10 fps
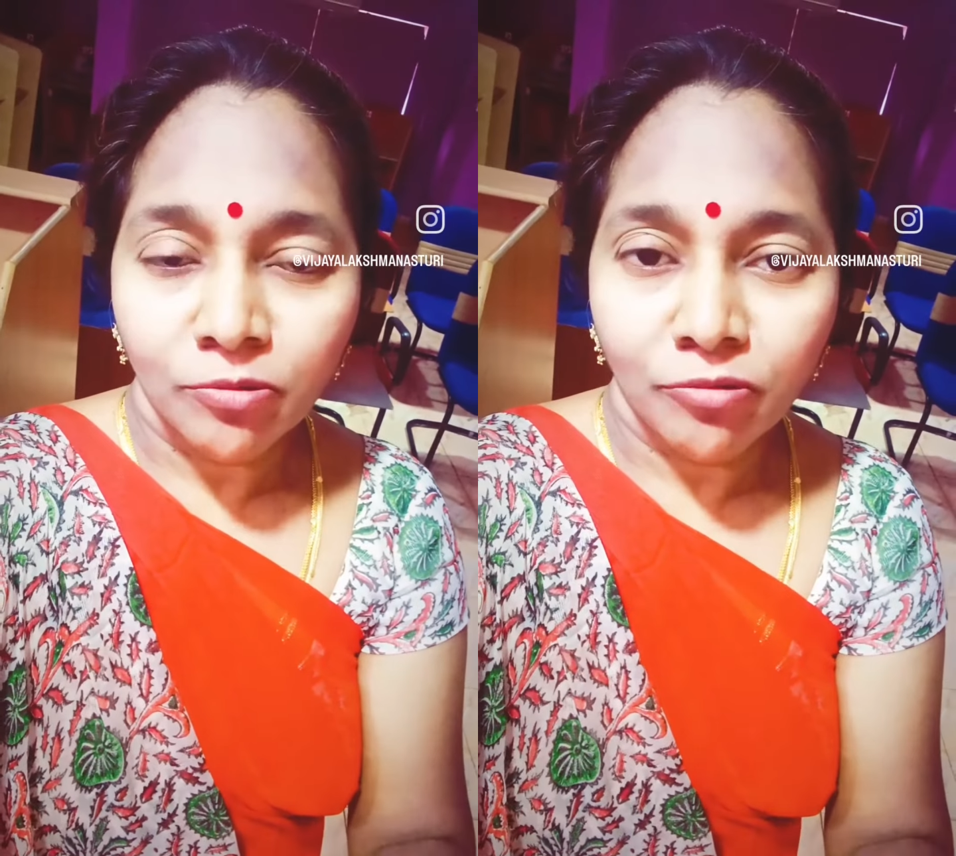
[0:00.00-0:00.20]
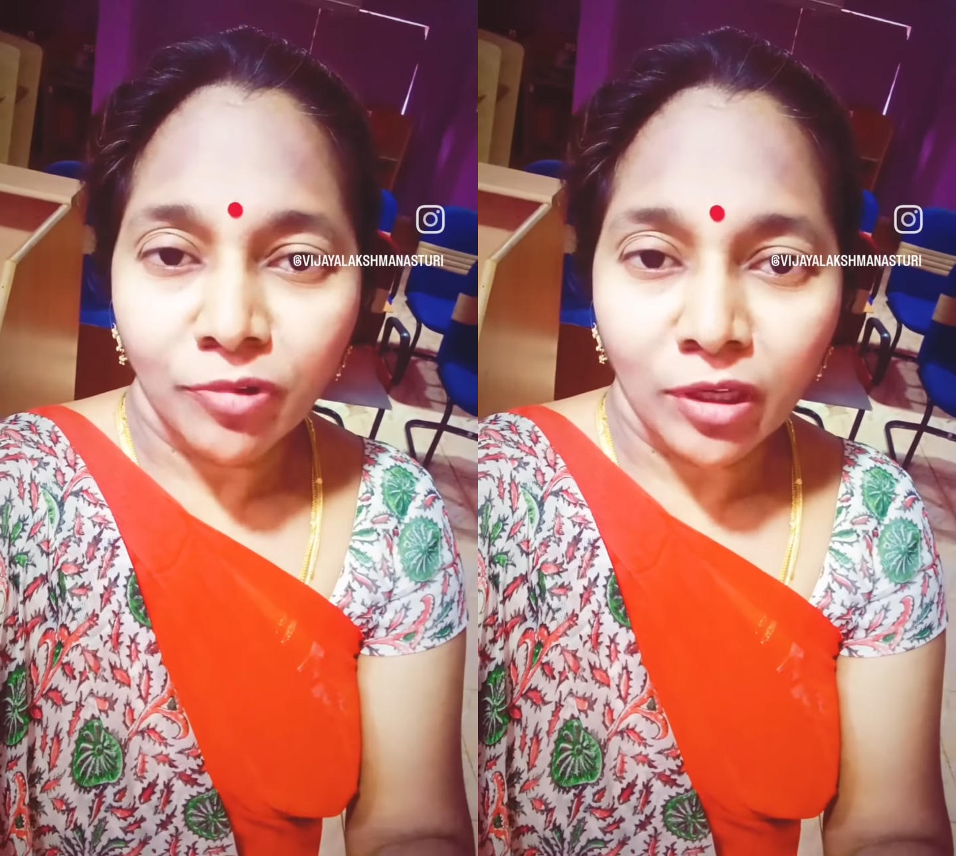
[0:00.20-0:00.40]

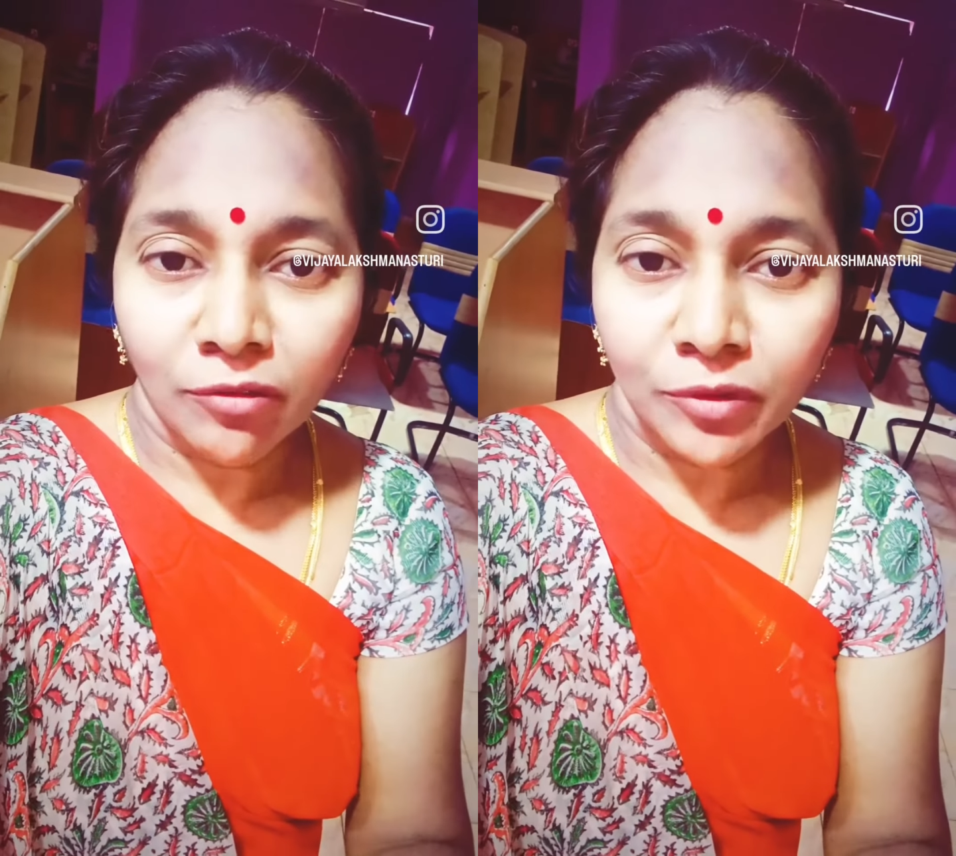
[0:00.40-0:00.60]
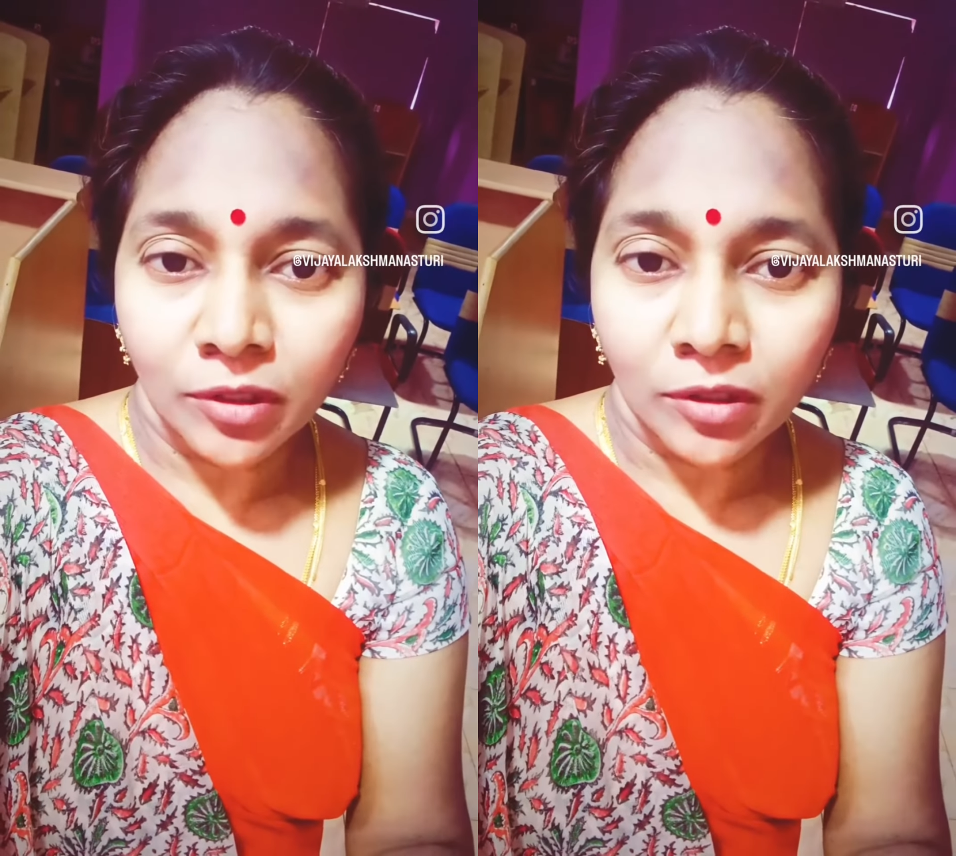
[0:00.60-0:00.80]
one
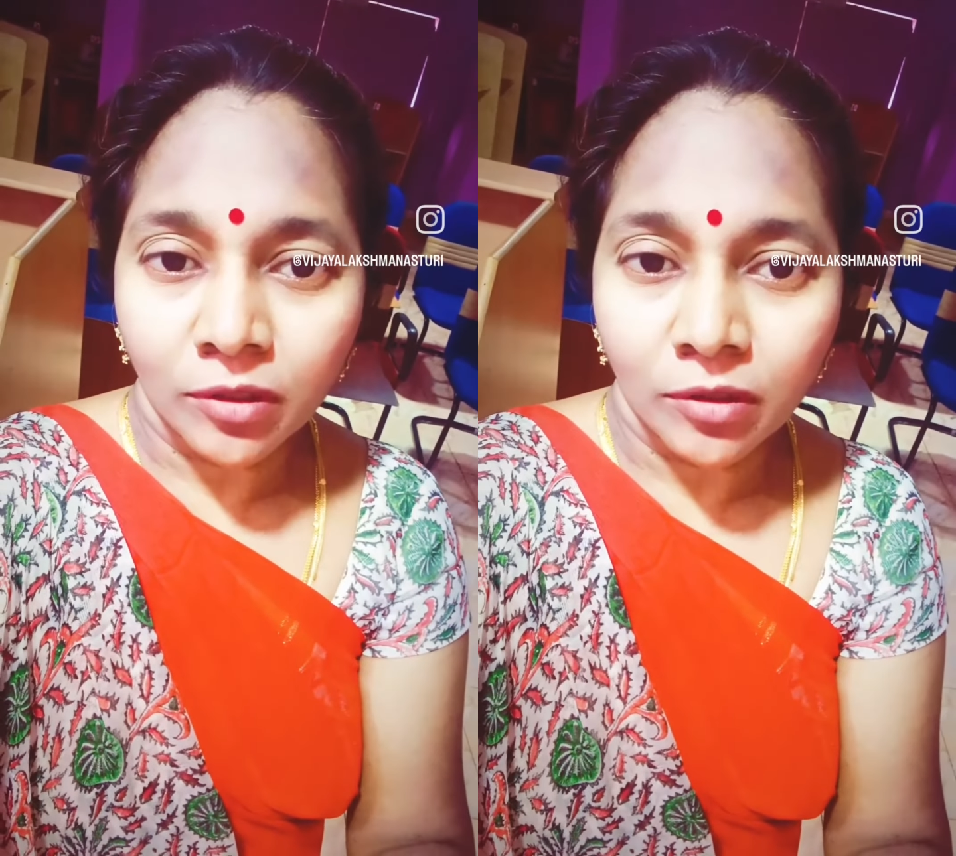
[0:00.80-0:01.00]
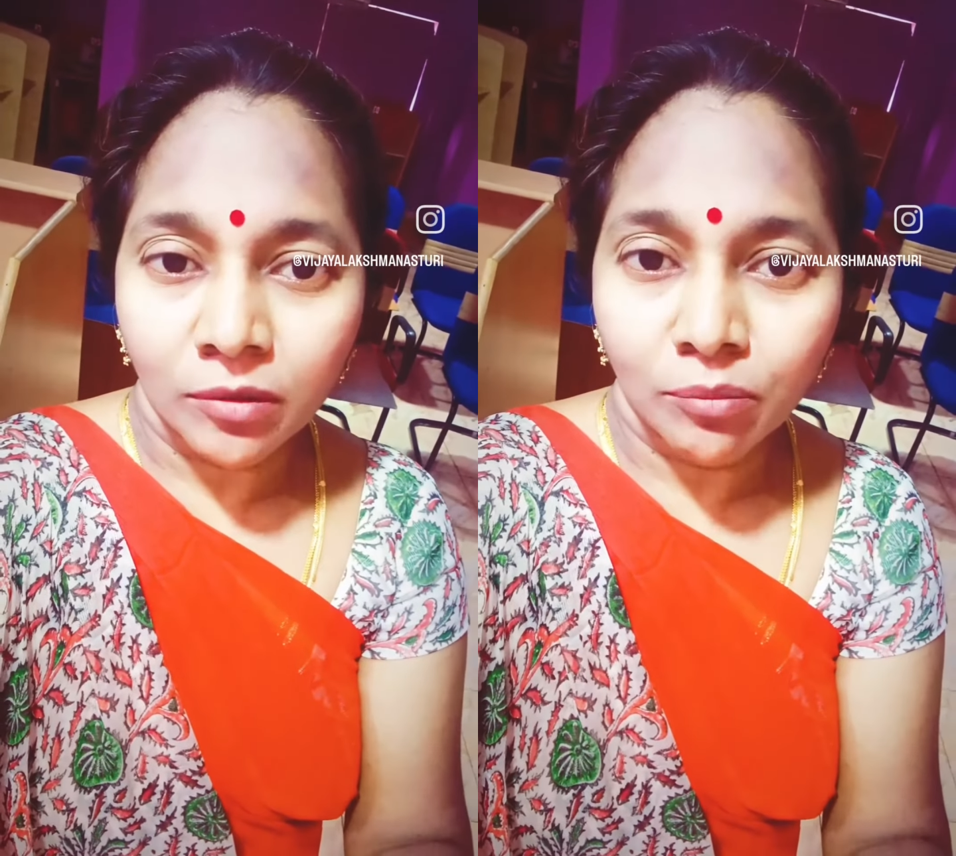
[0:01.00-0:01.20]
of
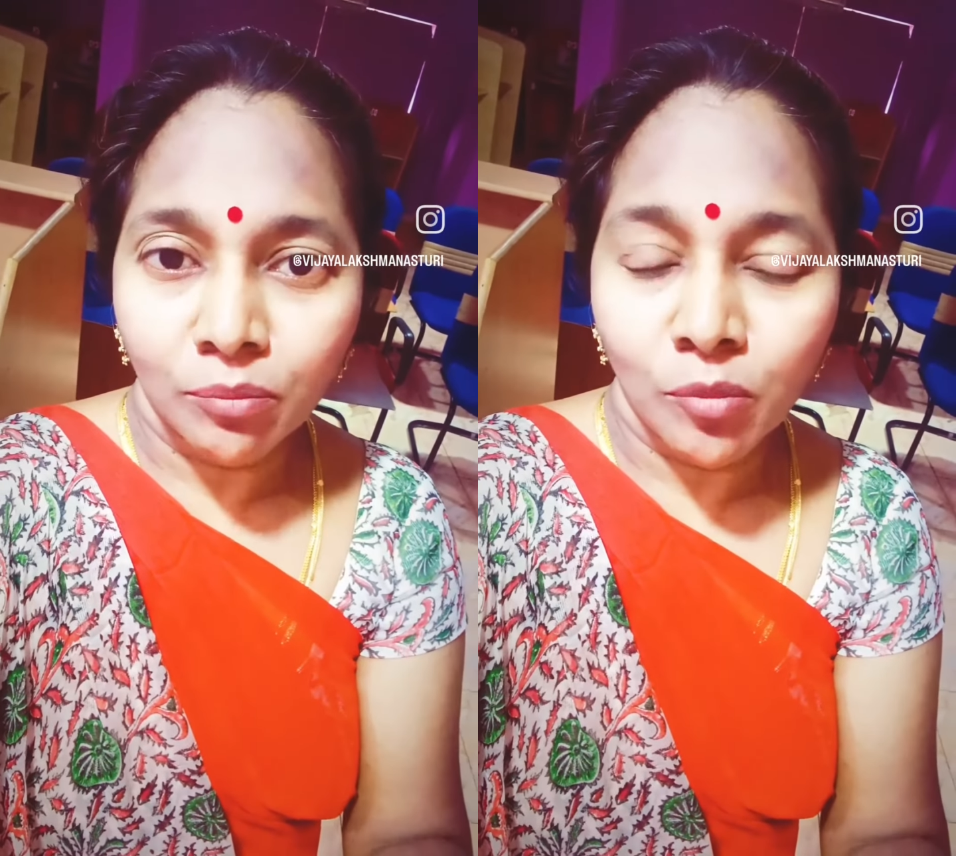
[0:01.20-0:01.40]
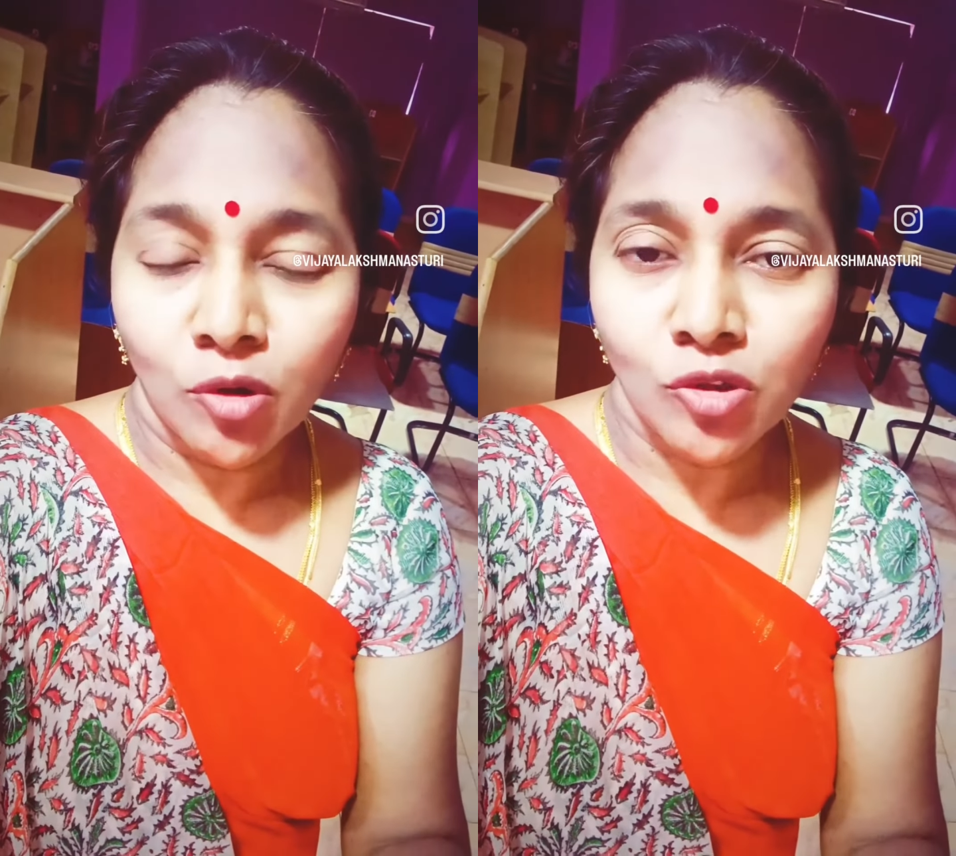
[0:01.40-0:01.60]
the
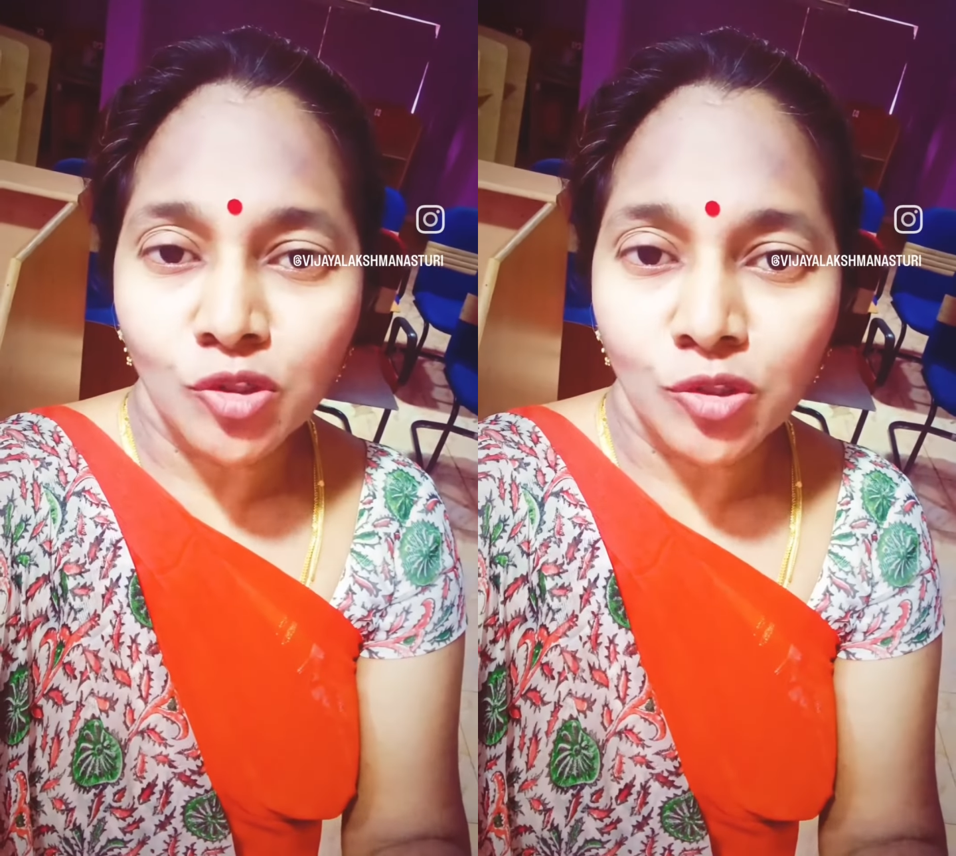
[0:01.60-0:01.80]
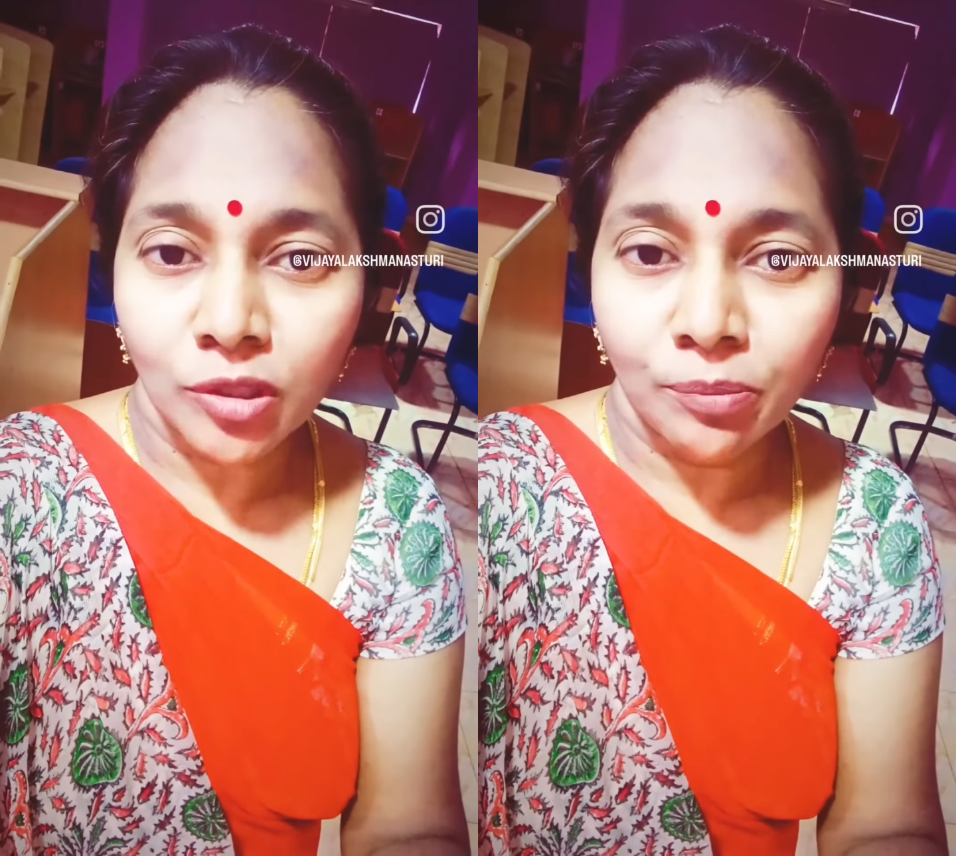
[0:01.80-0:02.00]
most